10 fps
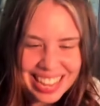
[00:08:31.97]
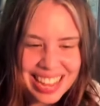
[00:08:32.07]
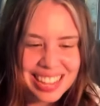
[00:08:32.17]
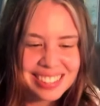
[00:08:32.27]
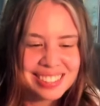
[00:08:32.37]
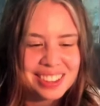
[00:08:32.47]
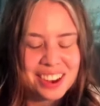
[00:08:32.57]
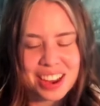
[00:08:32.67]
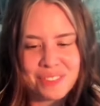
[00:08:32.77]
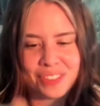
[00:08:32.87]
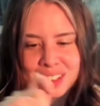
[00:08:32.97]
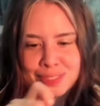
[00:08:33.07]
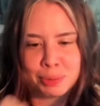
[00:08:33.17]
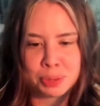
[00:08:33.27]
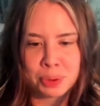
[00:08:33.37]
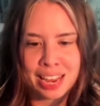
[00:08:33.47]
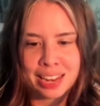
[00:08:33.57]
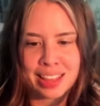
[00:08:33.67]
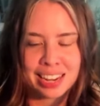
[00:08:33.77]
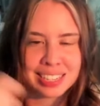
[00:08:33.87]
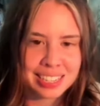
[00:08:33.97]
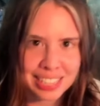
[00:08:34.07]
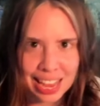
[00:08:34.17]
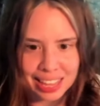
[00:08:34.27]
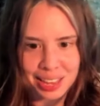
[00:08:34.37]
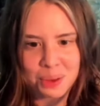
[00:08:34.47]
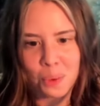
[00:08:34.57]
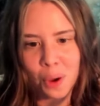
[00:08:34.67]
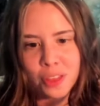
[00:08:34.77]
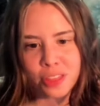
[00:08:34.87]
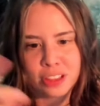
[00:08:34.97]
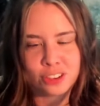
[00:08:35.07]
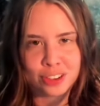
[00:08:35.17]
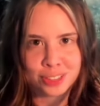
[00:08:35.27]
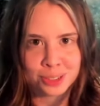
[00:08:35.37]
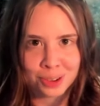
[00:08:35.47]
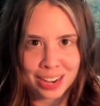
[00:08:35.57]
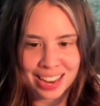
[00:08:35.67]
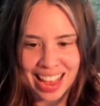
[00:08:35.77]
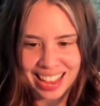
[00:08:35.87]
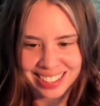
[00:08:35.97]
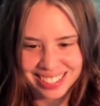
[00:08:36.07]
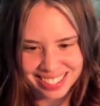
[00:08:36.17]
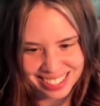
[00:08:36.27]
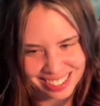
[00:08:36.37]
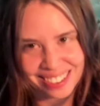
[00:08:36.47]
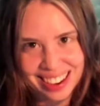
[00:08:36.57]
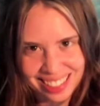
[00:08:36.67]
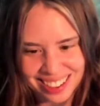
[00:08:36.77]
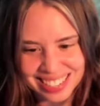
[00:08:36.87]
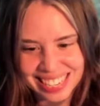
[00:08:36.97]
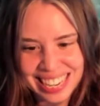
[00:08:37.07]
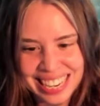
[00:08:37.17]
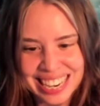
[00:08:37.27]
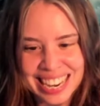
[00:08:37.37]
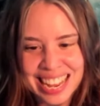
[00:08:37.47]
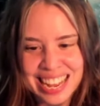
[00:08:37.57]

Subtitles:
So it flips between, and that's exactly what the 2-story lot did.